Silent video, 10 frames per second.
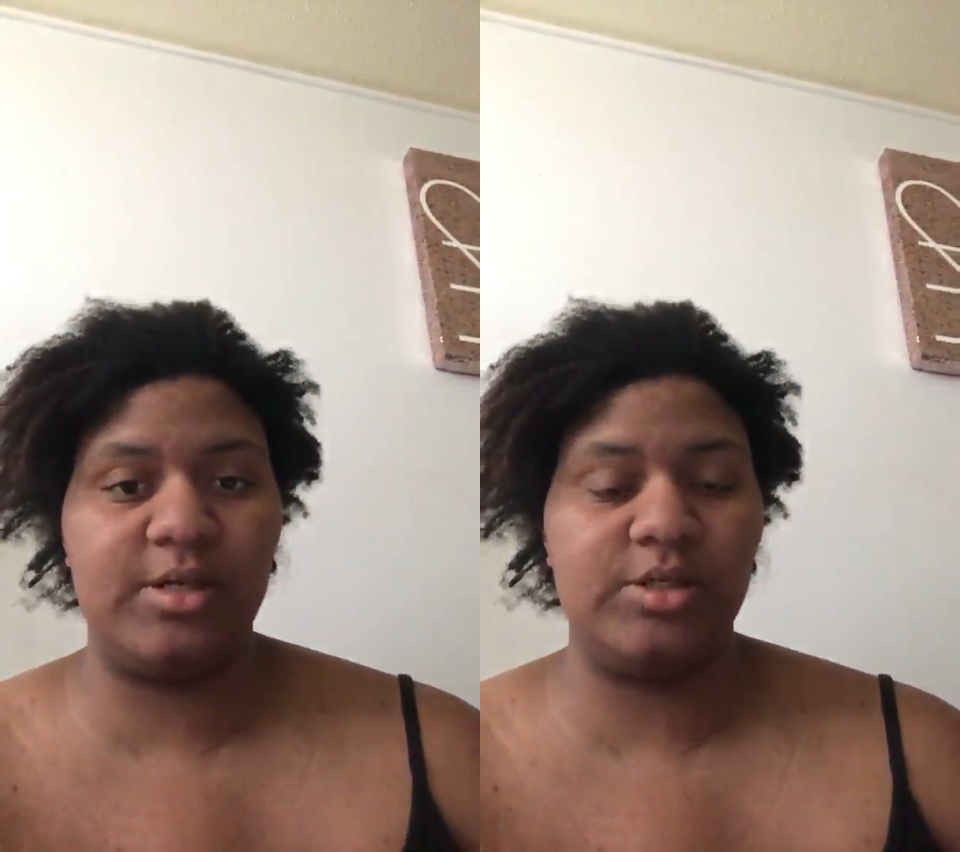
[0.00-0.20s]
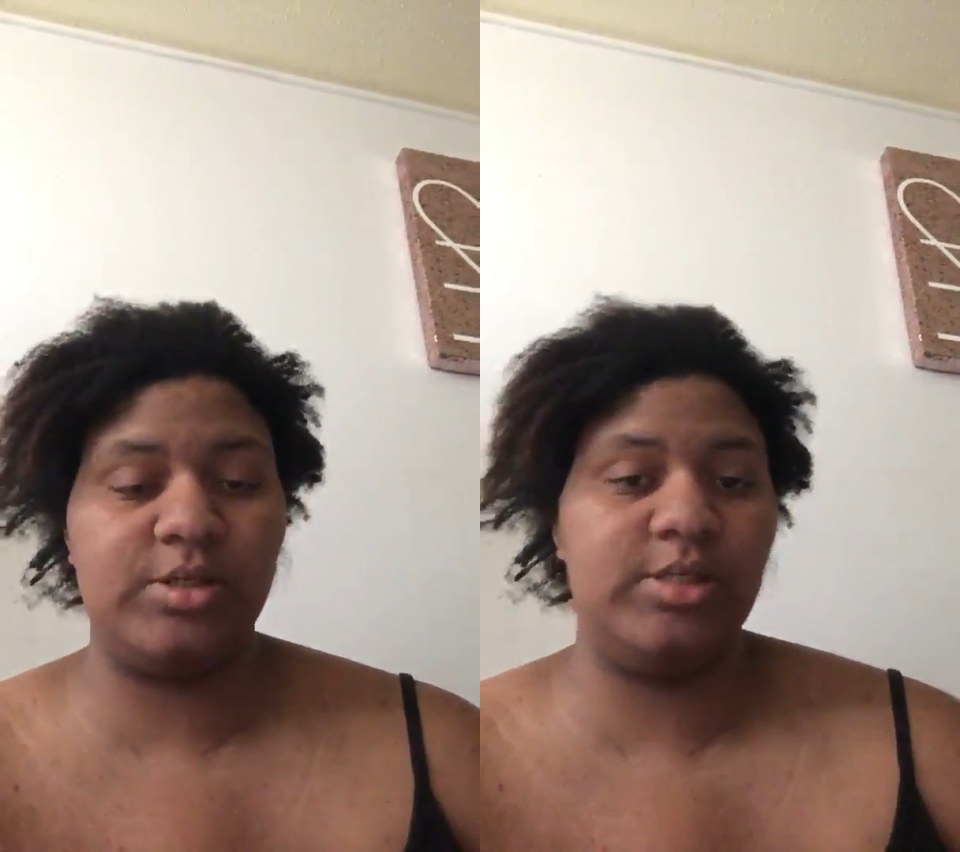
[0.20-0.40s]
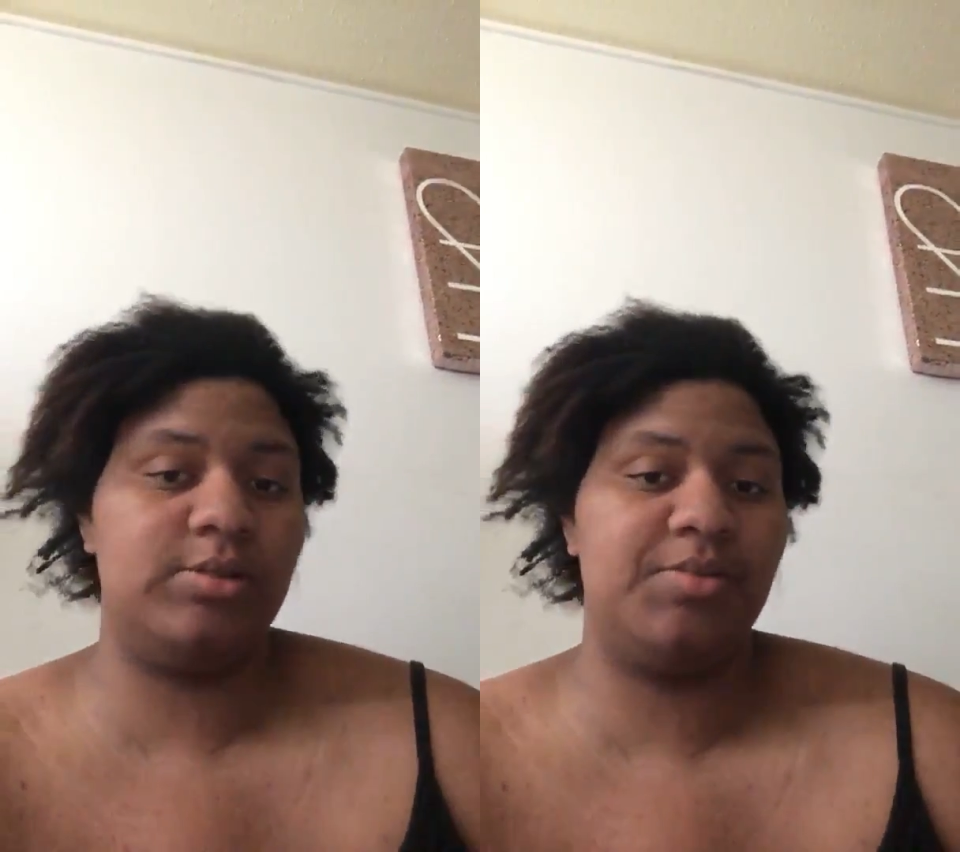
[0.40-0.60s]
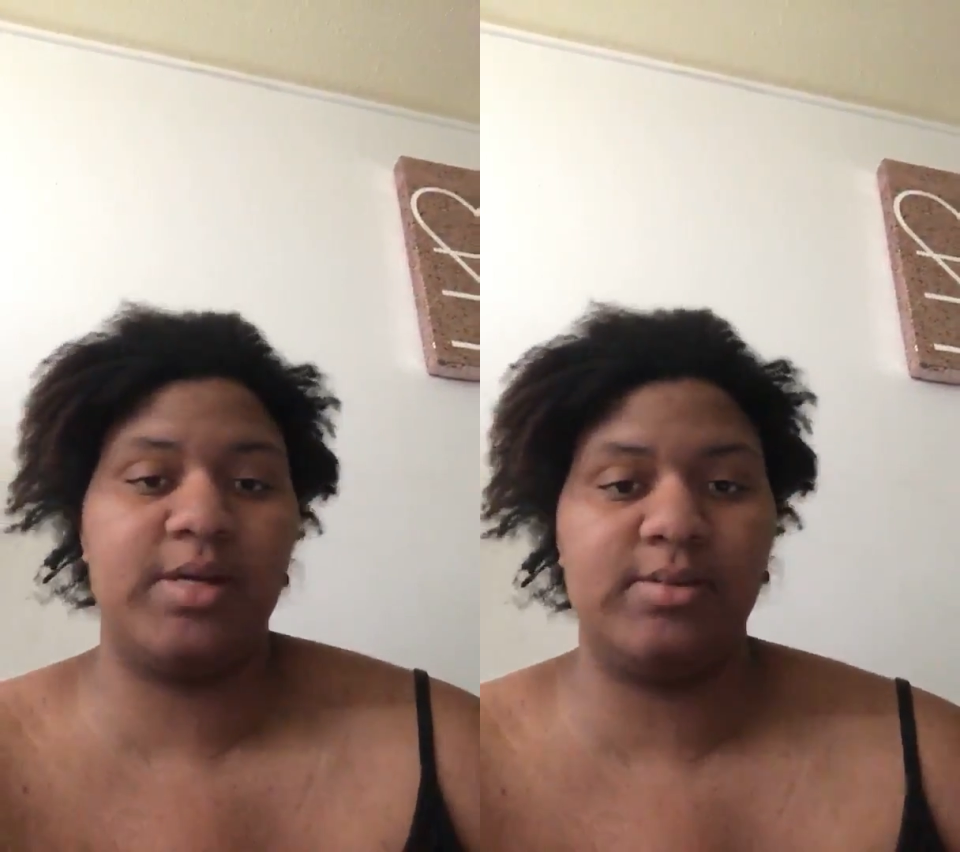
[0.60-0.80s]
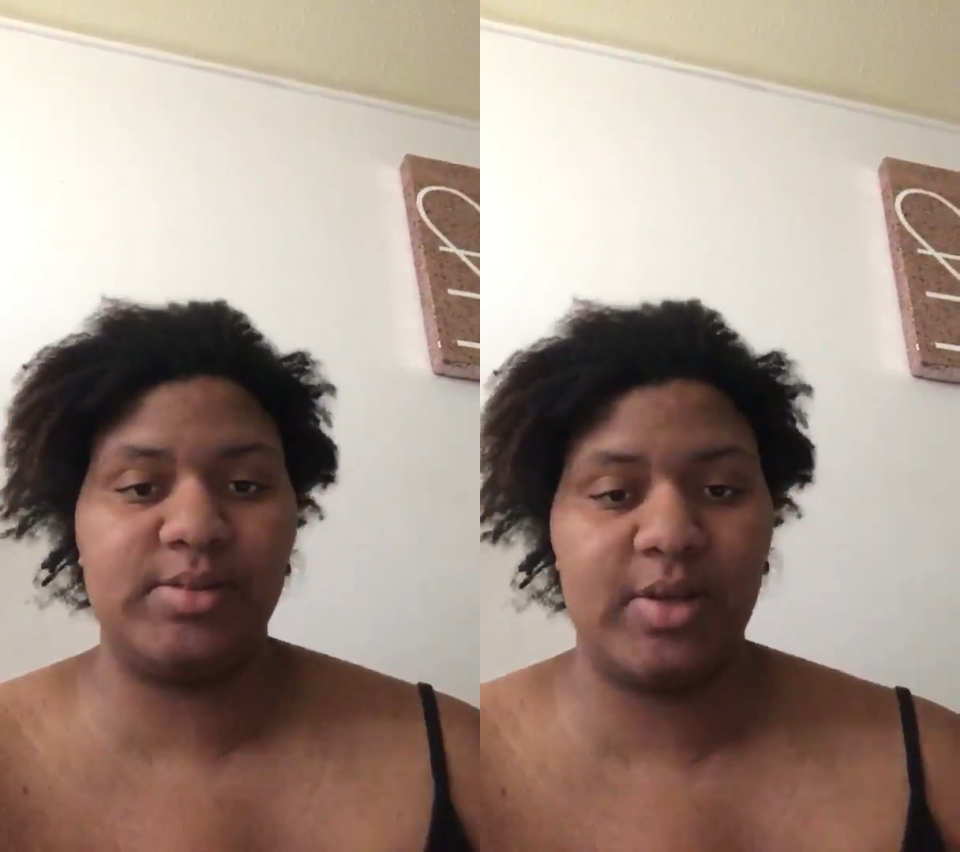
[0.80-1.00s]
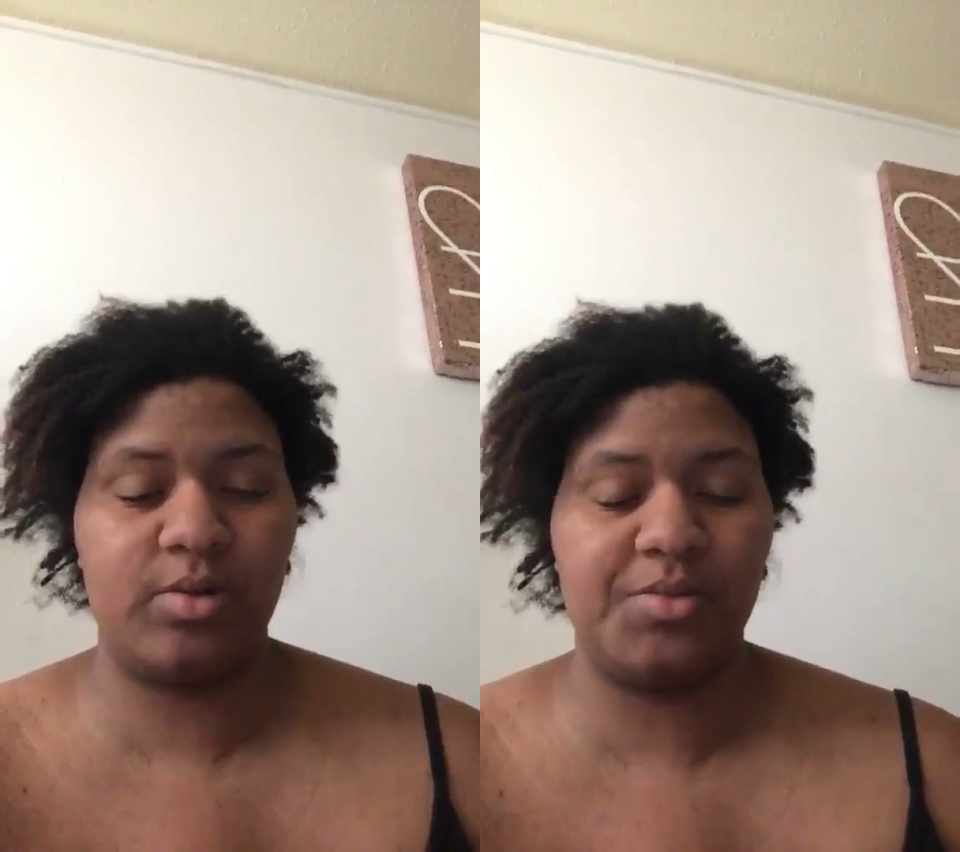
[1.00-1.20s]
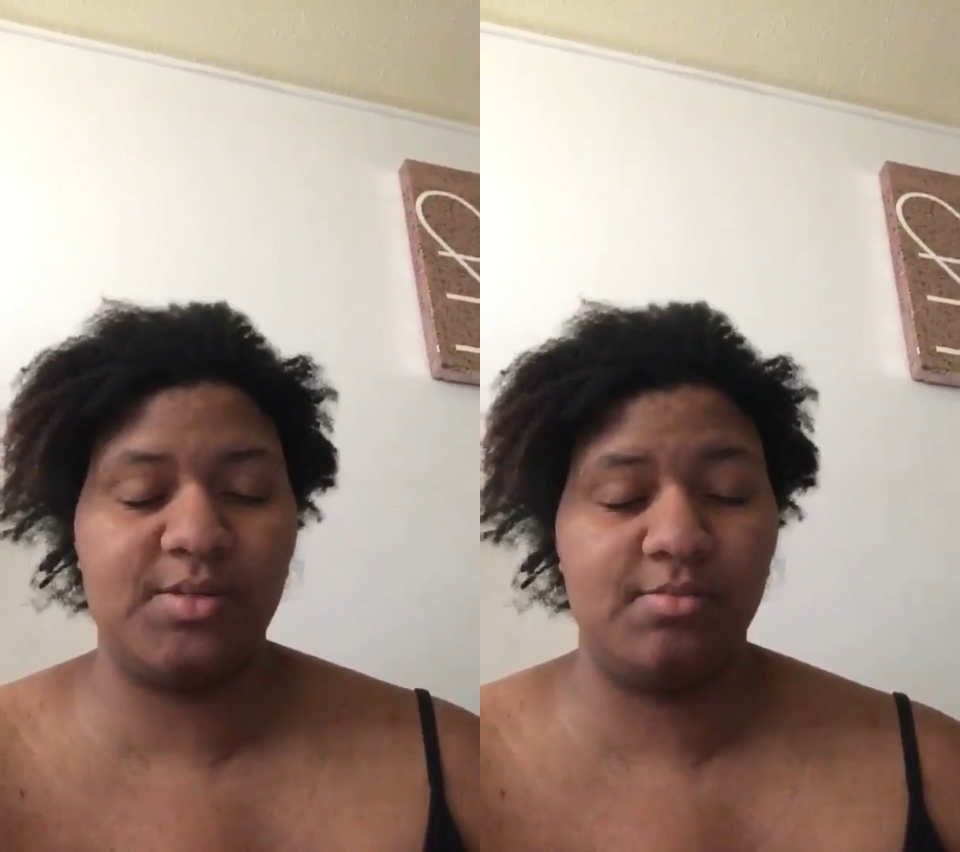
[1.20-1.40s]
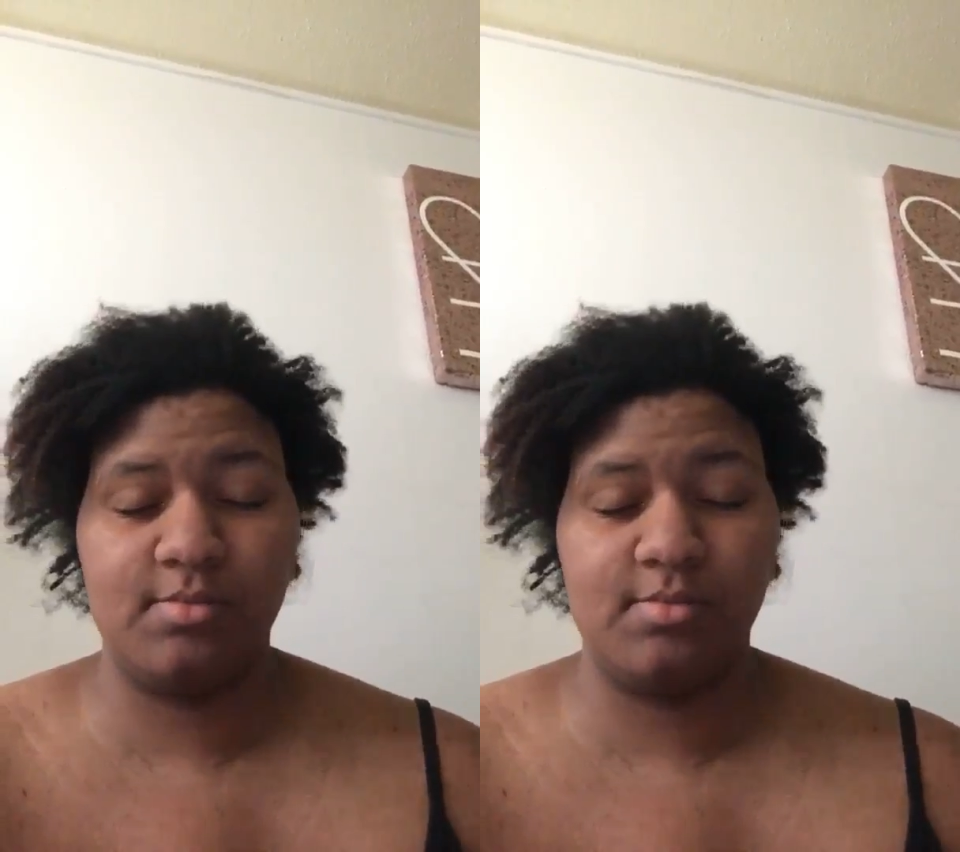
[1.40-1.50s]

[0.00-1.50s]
she's become stale to me.